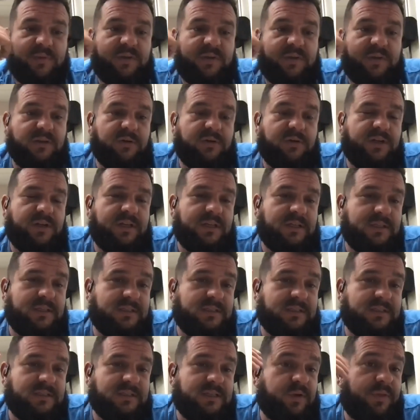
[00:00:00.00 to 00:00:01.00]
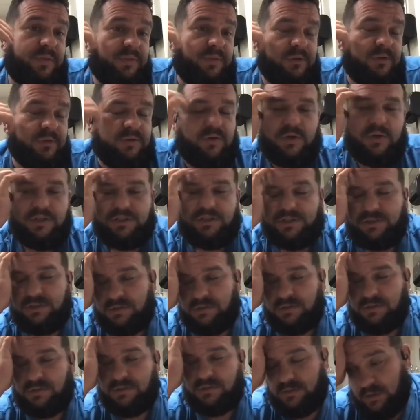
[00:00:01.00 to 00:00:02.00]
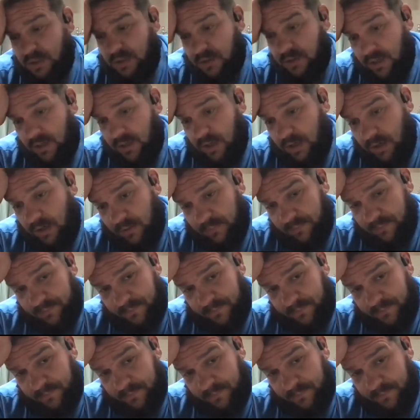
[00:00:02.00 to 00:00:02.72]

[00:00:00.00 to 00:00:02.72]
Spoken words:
JB Learning is with their questions.